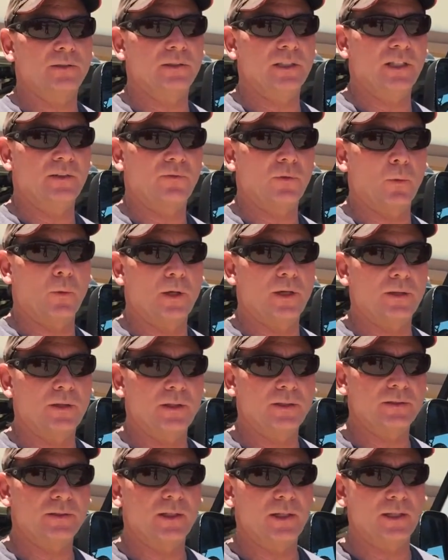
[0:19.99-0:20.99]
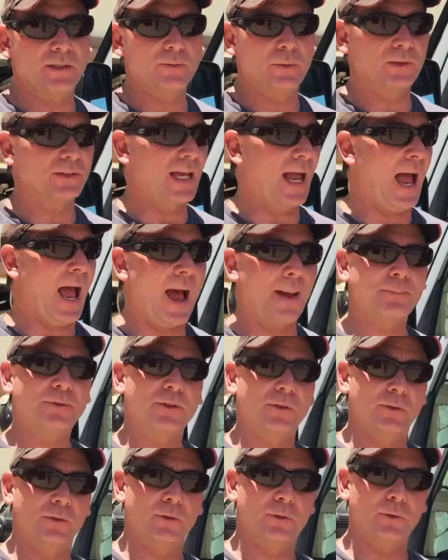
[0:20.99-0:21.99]
seat for one of these things was
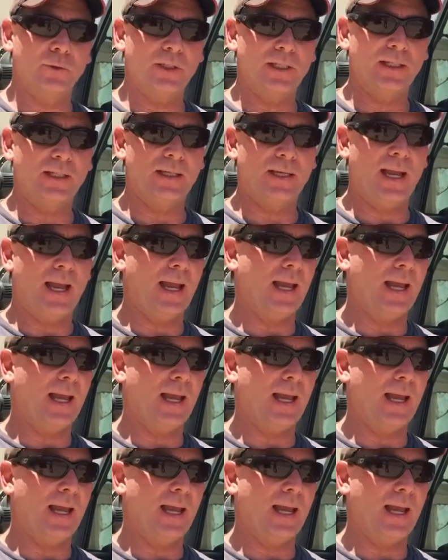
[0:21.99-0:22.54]
absolutely